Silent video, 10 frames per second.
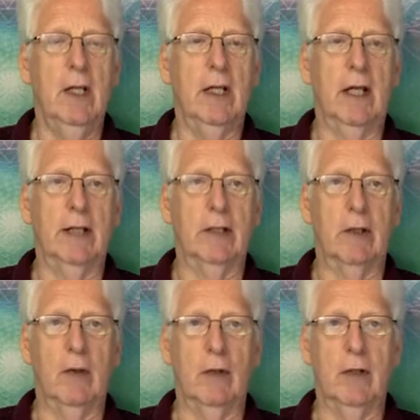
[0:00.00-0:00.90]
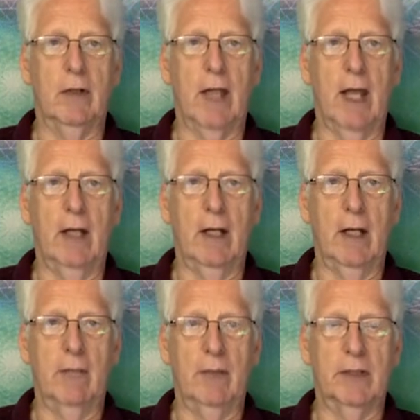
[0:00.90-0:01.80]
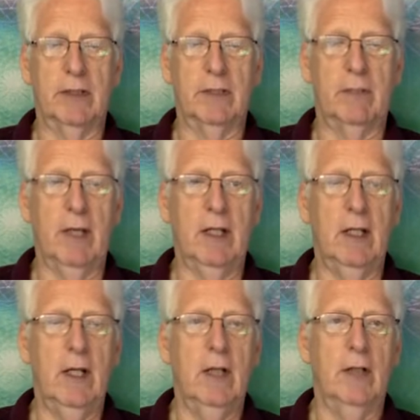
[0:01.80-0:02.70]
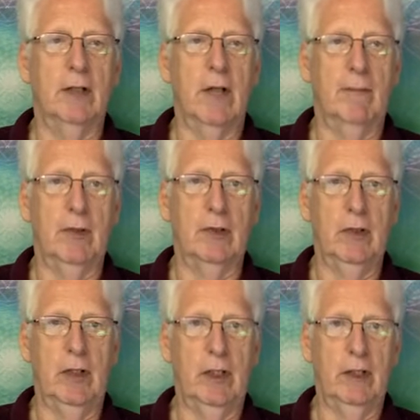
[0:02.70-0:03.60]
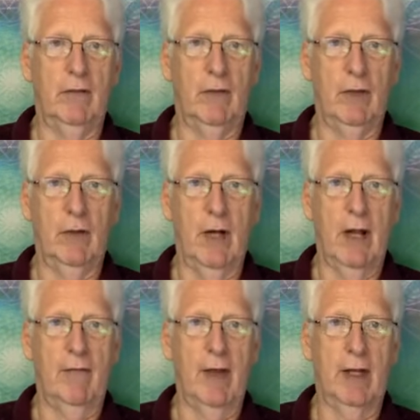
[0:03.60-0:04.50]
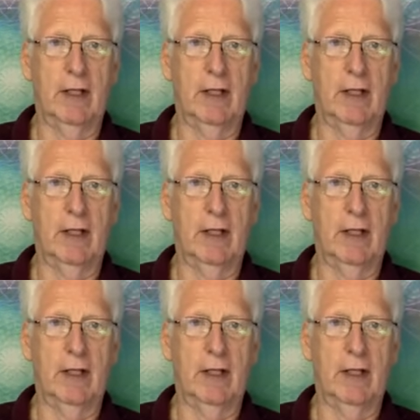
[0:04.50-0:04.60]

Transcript: like to go to Uganda and participate, there's opportunities for you to have that